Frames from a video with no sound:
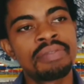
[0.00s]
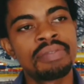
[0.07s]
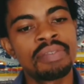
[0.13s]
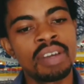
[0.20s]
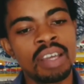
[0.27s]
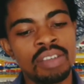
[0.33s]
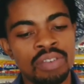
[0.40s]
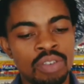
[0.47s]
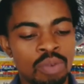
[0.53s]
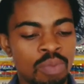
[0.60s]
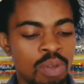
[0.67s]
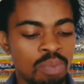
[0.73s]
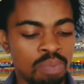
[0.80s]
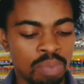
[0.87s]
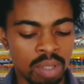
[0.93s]
as
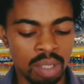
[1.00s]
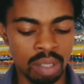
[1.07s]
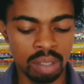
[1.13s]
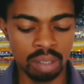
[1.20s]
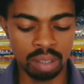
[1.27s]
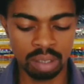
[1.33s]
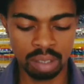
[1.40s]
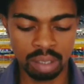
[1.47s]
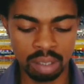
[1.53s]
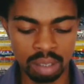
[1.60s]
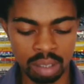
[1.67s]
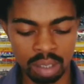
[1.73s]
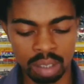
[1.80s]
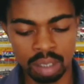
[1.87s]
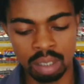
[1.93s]
human
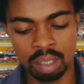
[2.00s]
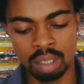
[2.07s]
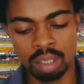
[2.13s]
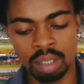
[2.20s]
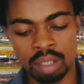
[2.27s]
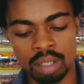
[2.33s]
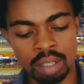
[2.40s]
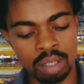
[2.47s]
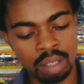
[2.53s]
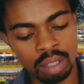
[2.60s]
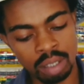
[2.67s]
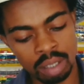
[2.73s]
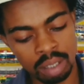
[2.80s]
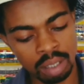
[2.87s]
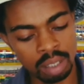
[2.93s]
beings is
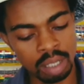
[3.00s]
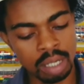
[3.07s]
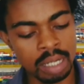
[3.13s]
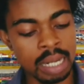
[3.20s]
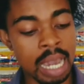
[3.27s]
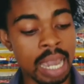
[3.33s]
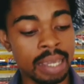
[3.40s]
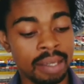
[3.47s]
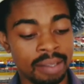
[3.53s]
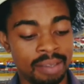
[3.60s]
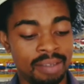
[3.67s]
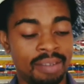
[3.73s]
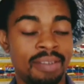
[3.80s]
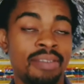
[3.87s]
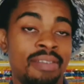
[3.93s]
a
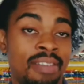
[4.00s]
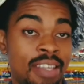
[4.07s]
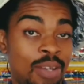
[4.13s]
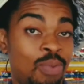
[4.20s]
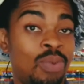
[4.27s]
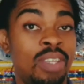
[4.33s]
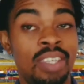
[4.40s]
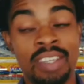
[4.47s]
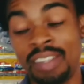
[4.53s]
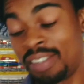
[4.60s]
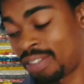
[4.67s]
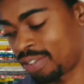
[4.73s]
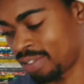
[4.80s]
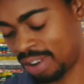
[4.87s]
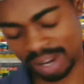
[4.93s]
diet that we
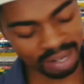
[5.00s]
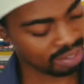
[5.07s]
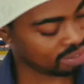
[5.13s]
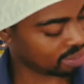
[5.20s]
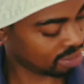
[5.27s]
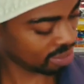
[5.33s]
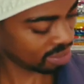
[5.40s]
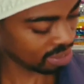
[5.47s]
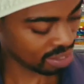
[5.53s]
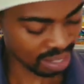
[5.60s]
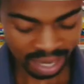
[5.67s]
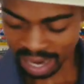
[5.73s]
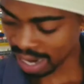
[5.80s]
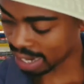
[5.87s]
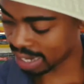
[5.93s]
eat, right?
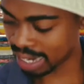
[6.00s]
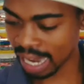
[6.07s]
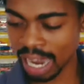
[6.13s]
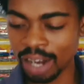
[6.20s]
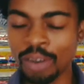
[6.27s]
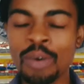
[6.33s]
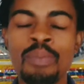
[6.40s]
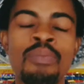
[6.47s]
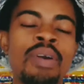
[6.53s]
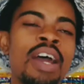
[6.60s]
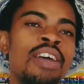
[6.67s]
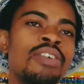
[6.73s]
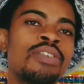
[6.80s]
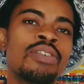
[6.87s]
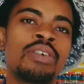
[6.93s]
A diet
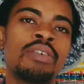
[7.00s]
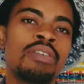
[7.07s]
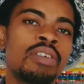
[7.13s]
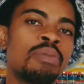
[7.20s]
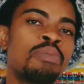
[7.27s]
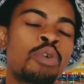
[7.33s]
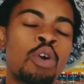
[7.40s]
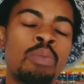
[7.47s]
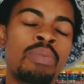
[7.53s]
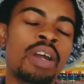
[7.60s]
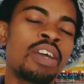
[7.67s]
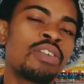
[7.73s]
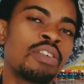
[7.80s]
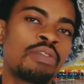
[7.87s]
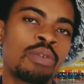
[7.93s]
comprised
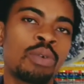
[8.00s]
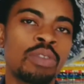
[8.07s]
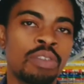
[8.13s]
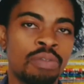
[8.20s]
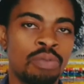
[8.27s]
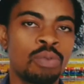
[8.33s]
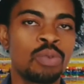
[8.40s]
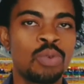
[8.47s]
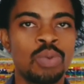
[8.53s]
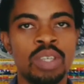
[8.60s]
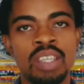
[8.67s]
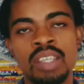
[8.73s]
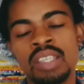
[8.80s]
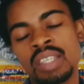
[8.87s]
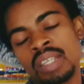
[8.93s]
of all the foods we
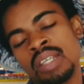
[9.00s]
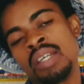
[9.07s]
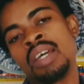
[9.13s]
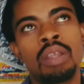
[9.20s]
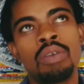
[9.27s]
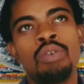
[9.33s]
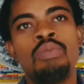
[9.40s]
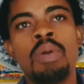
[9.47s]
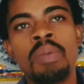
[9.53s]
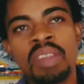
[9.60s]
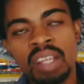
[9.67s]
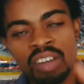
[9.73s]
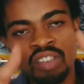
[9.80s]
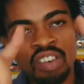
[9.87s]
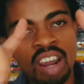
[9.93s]
eat. And you remember
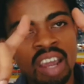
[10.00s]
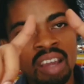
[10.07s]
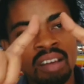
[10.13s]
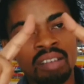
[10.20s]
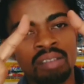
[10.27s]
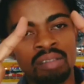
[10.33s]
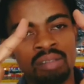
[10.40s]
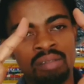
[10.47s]
that triangle.